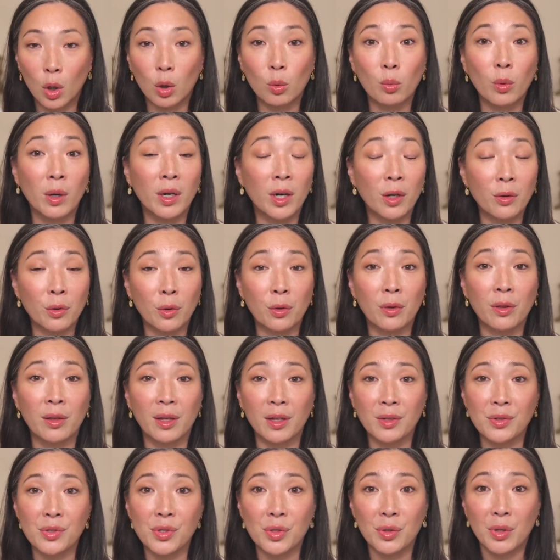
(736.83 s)
or what other
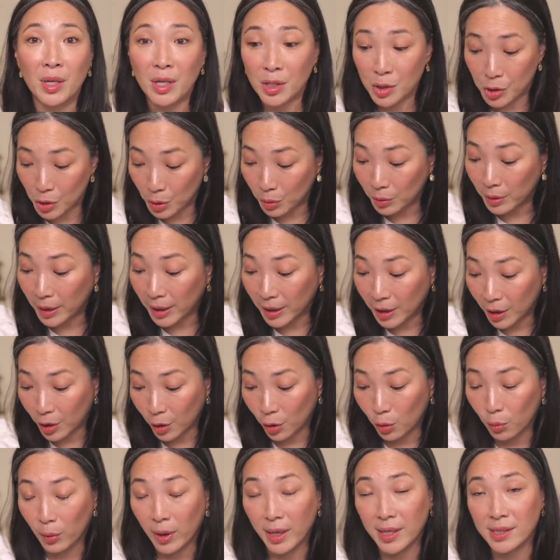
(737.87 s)
things do they do, like
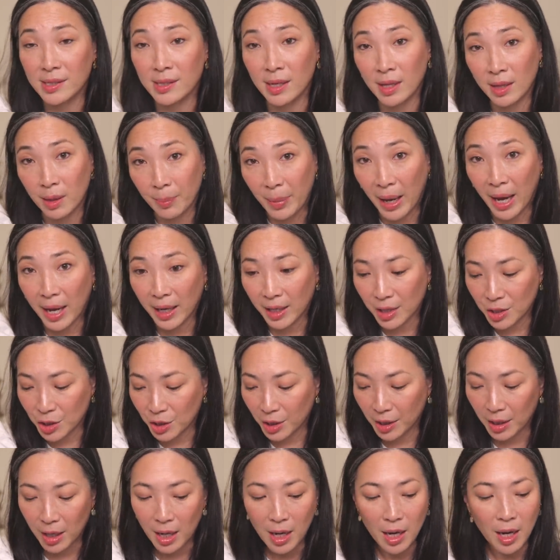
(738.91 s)
Kjaer Weis and the
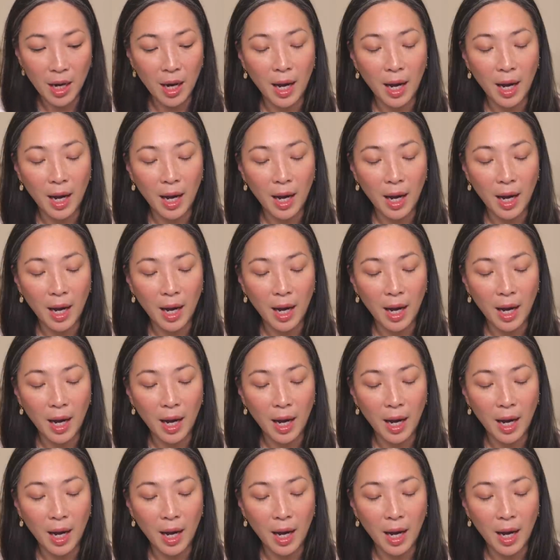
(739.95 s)
packaging.